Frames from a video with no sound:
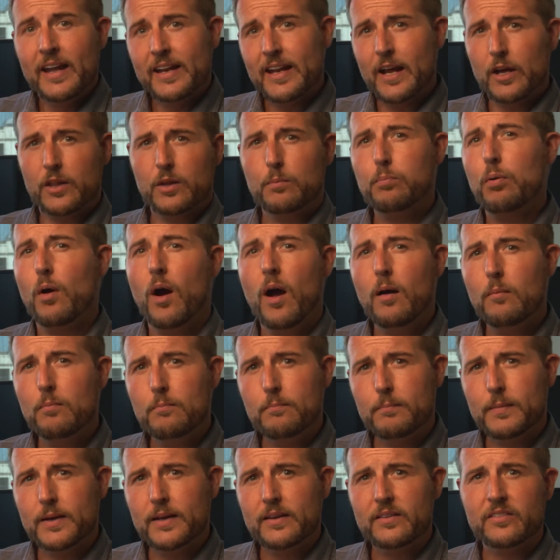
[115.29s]
Now the
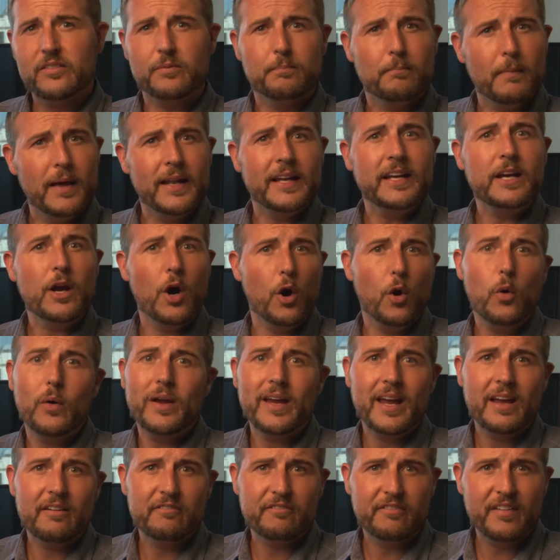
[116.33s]
problem is many
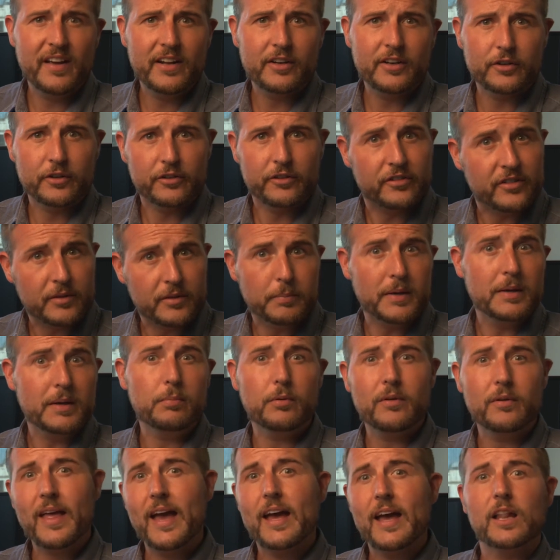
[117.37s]
OEM vendors, the
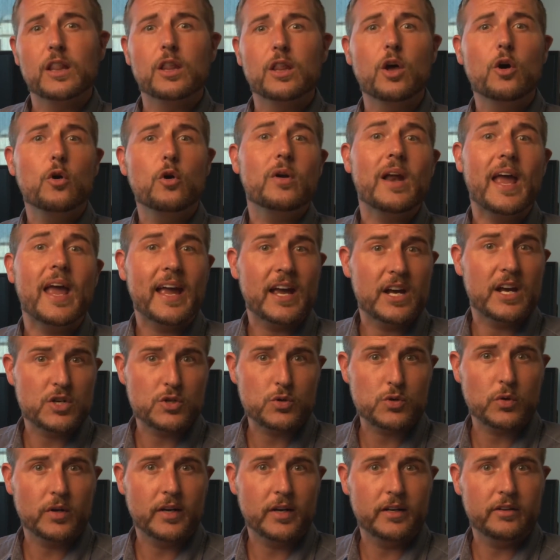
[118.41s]
people that load
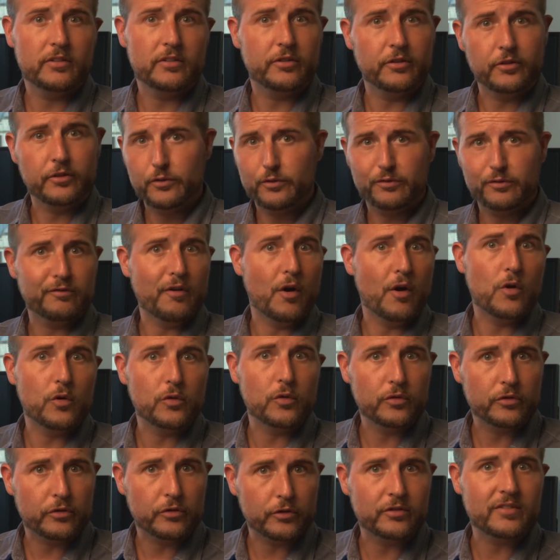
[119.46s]
Android to
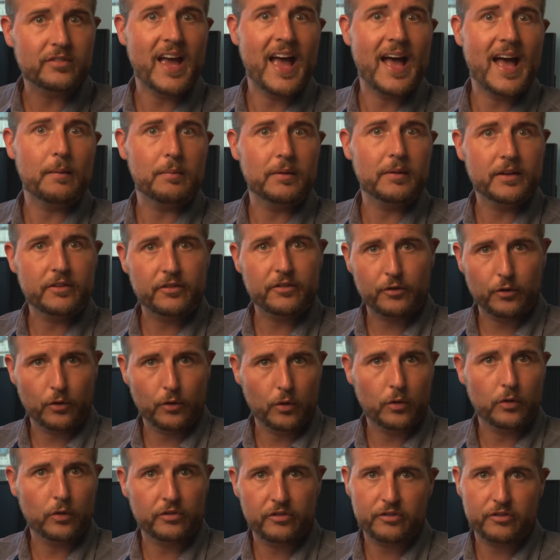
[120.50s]
phones or tablets
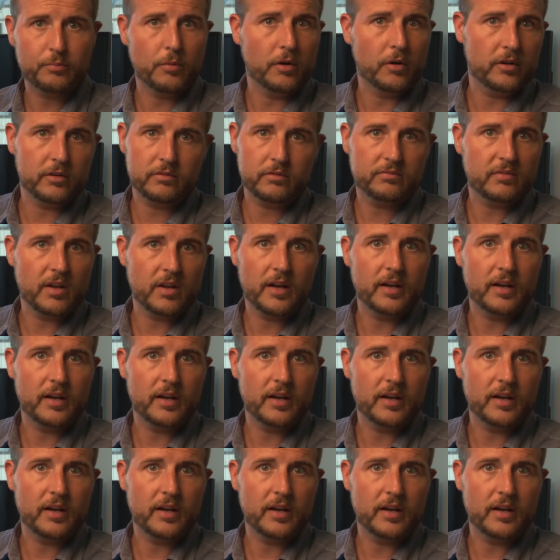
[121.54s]
or smart